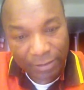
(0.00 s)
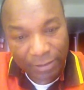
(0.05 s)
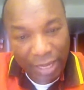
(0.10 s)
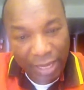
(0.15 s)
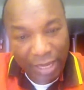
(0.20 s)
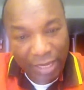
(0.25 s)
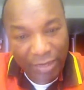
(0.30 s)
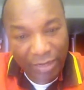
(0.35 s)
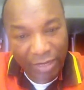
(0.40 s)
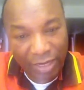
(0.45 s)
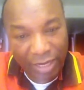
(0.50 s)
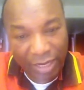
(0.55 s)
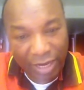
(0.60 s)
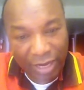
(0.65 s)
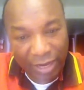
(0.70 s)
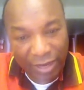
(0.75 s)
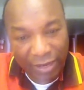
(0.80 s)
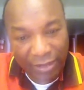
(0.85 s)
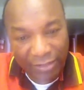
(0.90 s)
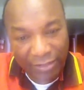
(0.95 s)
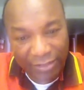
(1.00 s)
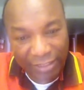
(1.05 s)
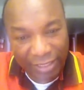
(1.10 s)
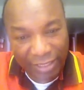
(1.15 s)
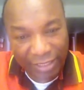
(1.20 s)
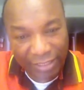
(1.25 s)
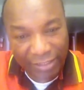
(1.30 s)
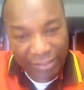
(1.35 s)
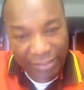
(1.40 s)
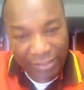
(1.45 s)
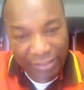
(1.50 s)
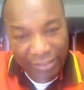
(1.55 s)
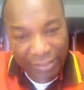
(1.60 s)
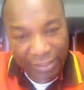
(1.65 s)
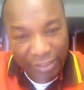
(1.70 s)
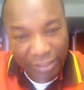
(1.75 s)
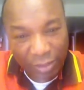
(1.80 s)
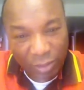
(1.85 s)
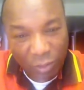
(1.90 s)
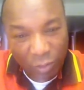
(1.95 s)
Erica says,
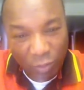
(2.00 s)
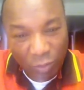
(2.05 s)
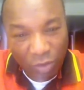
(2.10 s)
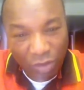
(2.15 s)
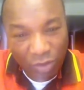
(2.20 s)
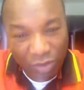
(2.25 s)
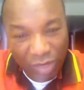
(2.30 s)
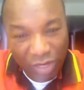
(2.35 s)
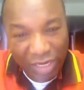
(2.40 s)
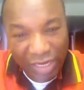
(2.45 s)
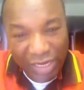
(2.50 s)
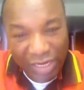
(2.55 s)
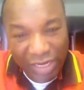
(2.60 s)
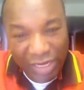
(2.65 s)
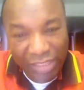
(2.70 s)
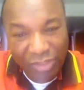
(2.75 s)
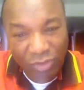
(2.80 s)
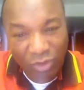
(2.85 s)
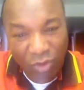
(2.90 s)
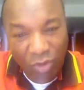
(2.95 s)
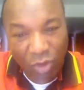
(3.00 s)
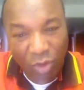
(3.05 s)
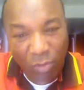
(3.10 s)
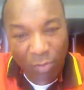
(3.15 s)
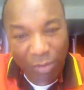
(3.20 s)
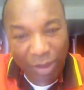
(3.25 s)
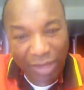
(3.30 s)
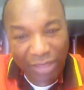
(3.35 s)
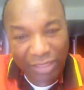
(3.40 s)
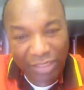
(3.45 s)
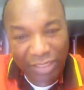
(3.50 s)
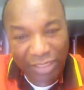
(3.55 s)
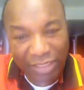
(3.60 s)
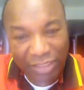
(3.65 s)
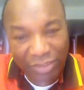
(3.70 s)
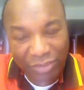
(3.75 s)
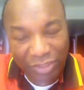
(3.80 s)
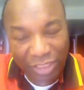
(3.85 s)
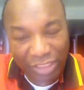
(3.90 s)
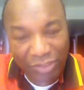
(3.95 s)
we really need to go back
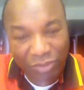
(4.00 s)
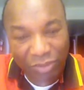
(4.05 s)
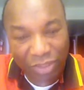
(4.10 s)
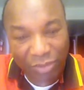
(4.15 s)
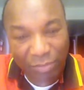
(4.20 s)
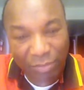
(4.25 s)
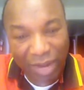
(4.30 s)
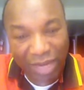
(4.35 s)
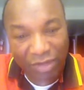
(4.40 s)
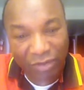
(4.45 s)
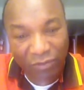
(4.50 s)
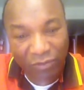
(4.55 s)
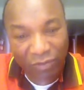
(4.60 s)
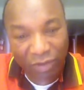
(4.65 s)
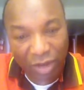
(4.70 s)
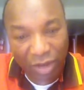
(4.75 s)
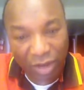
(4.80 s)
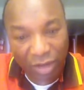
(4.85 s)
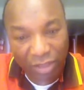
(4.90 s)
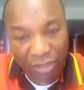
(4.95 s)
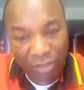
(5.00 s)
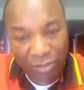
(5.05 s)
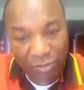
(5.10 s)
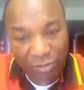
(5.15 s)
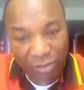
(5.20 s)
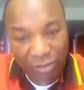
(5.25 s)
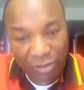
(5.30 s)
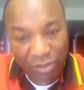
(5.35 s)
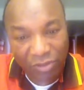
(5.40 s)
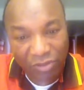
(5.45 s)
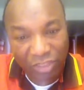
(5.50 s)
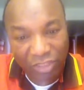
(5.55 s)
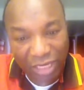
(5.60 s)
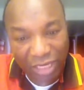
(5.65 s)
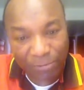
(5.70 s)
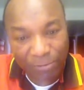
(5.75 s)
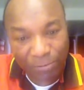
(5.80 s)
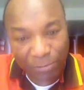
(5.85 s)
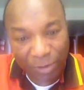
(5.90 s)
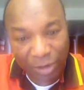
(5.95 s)
into the mind of God
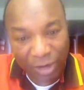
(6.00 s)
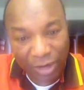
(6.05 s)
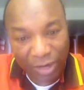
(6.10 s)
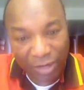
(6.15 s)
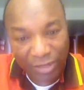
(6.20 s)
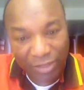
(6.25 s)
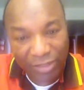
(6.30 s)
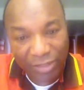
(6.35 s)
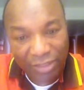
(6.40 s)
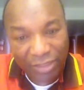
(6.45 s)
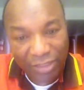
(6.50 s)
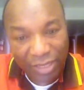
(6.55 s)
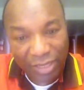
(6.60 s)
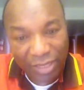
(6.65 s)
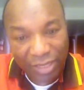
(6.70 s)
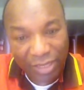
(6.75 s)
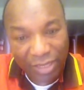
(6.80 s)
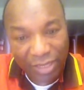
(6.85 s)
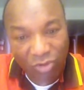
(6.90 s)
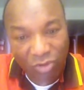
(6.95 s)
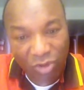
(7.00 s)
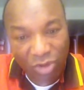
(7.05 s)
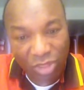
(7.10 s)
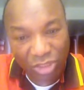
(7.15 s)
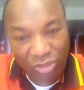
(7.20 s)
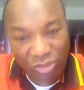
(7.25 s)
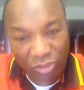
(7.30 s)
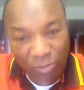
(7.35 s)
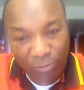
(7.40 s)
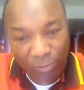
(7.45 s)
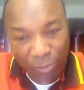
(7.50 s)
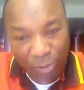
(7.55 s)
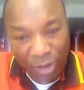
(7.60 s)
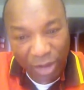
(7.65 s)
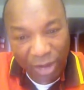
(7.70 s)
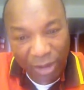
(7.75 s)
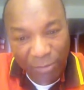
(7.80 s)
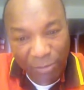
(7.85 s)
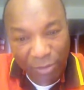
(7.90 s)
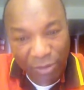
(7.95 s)
concerning prayer. That is going to
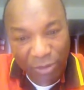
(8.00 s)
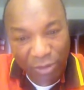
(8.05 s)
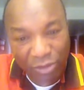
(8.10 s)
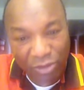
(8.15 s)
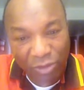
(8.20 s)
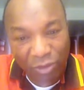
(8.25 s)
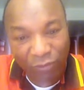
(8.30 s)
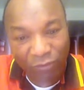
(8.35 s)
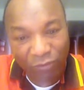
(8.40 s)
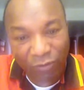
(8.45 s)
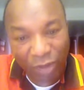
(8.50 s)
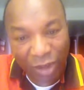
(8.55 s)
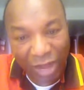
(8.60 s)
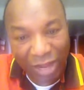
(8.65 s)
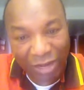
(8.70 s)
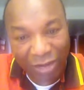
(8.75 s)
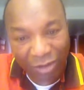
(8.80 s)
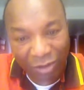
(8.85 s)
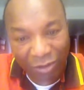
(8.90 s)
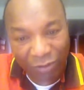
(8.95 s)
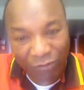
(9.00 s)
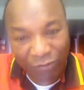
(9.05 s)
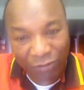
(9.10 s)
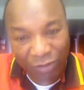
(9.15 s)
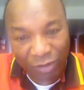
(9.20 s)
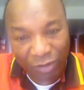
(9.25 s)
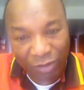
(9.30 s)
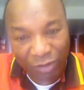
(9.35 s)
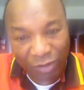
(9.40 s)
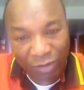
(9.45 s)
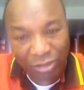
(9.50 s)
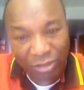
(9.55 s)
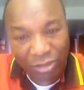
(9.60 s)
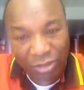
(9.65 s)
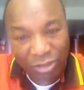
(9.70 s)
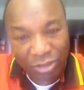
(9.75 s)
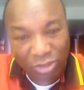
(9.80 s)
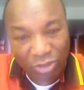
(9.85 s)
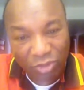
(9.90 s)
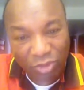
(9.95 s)
prayer because of our love for God,
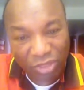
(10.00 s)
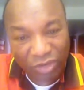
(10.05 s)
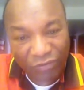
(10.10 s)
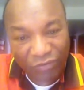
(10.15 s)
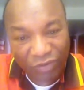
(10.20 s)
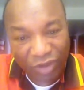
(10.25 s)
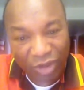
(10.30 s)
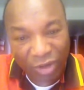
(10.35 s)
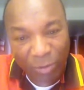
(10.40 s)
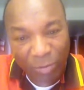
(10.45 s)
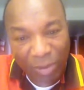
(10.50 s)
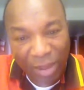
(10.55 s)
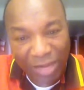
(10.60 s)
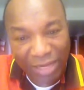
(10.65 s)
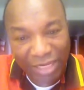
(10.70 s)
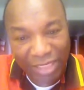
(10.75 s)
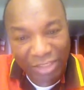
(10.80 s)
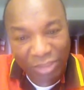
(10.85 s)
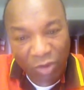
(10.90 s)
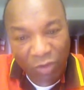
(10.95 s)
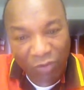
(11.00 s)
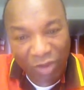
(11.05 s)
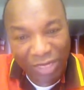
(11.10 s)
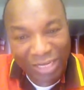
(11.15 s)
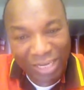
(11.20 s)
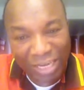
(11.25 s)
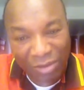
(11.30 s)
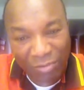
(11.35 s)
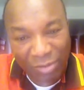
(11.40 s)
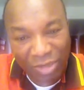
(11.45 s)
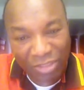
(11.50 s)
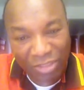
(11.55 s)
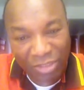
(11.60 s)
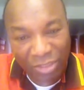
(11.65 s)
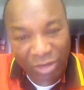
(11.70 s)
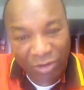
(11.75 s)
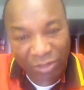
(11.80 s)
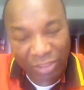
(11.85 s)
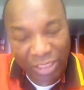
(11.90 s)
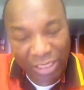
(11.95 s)
to develop and discover the image
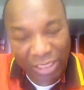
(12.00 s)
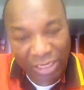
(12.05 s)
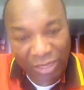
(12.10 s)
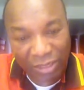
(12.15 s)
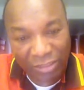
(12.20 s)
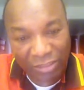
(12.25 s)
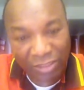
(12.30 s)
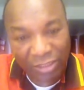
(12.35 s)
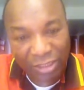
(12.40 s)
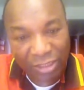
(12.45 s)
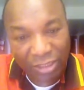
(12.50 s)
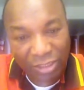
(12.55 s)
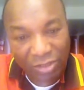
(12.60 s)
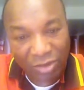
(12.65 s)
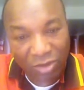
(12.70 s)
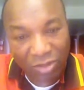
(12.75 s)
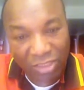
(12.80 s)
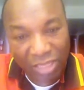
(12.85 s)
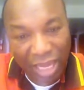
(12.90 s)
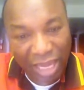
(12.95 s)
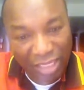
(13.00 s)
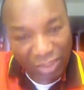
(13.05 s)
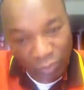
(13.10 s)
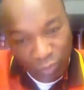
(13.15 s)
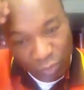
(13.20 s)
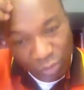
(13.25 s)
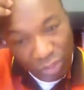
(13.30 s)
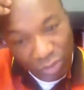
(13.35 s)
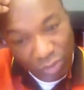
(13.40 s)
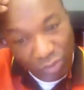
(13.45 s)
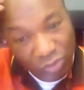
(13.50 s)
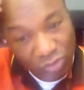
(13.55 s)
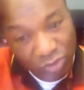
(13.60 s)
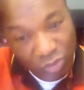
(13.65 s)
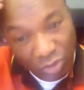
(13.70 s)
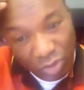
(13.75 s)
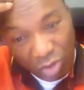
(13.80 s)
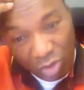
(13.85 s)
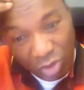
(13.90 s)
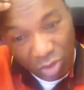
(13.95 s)
of God in us, not as we used
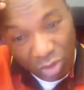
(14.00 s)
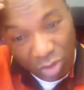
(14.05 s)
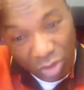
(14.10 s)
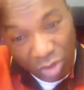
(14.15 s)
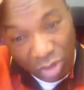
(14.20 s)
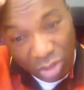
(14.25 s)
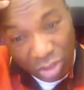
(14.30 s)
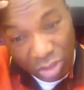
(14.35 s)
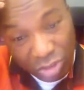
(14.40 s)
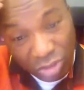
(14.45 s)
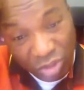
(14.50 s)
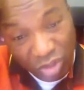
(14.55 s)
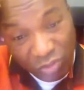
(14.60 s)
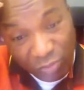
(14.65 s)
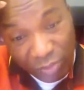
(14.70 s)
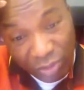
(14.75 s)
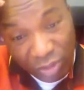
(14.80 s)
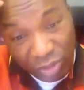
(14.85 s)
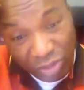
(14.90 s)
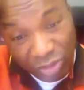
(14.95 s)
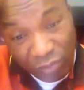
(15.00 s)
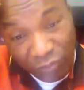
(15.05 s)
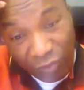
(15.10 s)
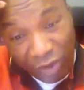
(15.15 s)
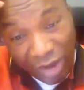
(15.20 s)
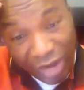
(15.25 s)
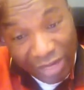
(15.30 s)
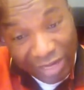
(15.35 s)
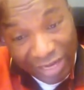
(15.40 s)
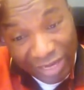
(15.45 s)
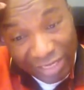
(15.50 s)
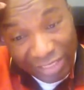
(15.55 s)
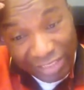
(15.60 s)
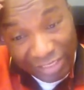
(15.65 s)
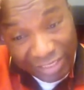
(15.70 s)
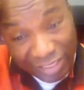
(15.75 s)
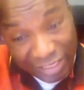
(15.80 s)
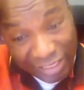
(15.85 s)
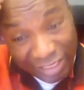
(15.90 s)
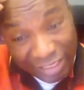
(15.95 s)
to go, just because of our
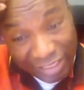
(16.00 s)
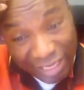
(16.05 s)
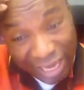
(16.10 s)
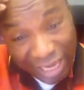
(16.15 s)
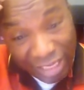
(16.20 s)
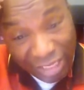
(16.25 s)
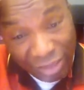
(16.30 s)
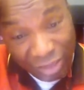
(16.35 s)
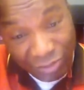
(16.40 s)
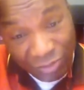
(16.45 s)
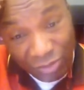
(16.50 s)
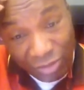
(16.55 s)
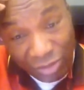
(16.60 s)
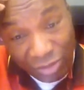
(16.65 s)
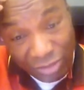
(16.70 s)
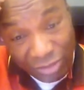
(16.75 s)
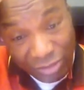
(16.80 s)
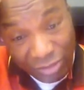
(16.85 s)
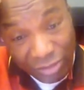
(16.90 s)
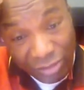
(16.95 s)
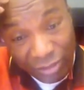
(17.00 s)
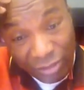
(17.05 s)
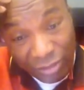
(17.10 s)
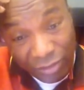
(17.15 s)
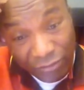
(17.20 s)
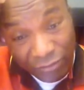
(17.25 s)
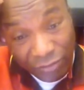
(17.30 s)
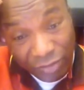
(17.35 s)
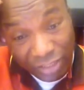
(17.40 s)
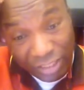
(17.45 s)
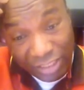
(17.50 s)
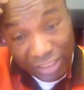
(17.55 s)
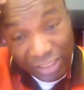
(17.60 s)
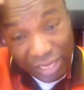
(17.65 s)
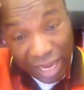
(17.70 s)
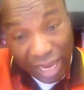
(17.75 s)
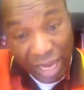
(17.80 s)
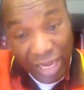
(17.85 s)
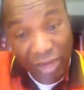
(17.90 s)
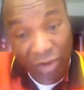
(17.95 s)
needs. Thank you, Doctor, for
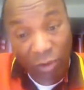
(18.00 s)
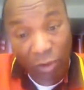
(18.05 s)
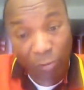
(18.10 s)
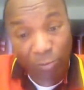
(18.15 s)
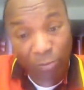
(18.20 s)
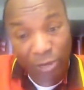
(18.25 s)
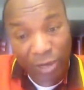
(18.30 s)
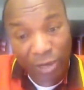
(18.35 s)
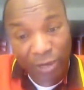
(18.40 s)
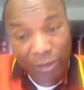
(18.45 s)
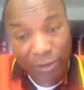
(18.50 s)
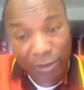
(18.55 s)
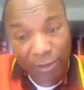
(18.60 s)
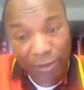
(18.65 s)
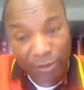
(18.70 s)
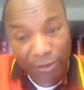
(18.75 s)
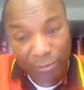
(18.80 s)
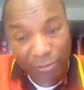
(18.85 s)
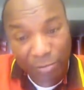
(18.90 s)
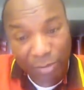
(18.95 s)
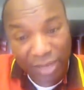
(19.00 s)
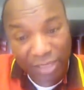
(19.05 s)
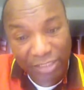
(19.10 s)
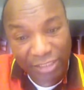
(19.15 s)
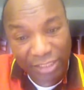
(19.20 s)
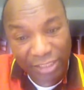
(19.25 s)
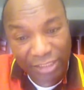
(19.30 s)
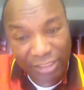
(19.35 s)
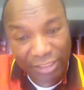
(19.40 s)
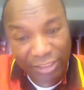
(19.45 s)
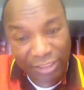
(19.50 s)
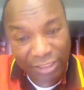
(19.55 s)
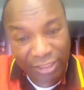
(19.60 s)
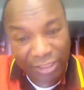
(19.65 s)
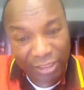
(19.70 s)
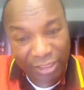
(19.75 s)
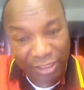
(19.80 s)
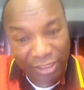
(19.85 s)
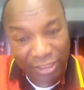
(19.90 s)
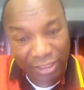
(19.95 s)
this eye-opening message.
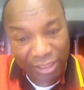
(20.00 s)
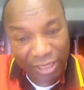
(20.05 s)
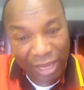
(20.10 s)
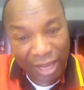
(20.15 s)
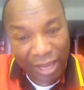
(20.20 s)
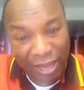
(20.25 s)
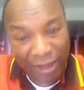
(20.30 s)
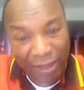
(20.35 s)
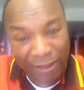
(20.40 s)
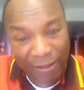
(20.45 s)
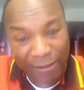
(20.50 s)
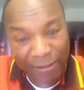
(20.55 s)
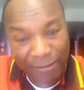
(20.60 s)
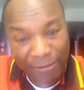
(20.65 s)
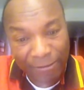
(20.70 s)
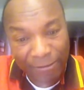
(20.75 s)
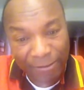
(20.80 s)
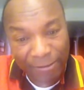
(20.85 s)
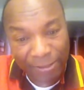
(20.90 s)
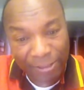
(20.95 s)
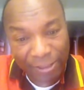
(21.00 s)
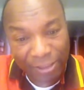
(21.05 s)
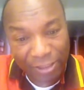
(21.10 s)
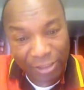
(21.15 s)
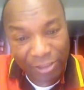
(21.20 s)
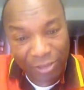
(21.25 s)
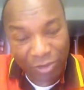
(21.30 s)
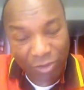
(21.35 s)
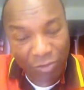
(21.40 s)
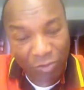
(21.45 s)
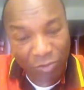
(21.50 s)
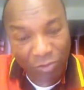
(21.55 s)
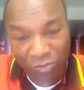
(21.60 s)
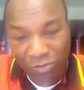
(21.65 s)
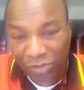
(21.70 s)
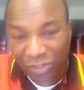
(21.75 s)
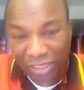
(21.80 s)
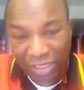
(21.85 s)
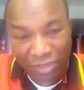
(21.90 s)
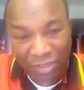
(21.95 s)
Yeah, you know,
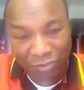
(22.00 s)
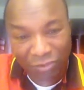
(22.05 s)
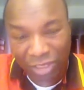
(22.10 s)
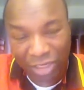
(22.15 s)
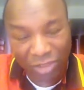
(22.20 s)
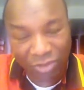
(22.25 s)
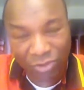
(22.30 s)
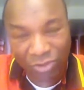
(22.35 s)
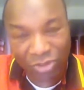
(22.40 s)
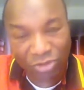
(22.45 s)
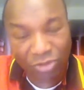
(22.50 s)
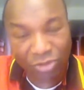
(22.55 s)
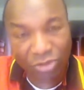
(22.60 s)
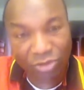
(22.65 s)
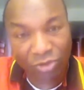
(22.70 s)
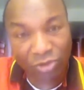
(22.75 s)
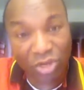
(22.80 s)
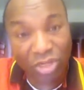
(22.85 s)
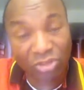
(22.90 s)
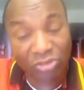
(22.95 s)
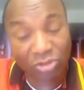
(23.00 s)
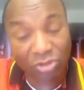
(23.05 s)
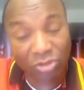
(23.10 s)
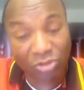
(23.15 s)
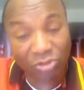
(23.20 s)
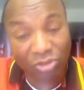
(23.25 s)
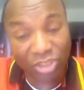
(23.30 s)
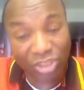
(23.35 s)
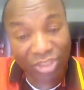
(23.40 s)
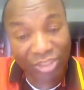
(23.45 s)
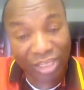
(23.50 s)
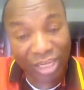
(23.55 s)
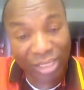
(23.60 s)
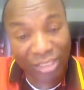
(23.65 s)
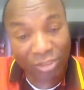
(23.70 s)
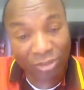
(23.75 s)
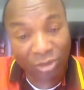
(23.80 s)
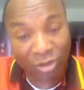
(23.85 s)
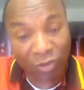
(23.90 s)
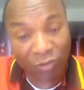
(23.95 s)
we need to reintroduce
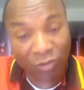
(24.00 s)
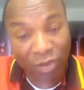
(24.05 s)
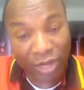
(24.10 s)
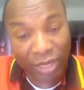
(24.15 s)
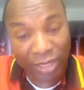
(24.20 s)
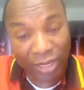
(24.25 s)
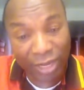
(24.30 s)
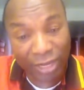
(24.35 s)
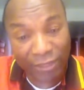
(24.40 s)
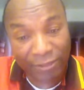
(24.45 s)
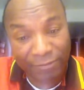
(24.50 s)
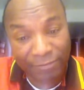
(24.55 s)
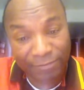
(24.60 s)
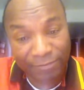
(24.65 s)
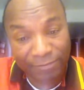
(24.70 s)
Christianity all over again.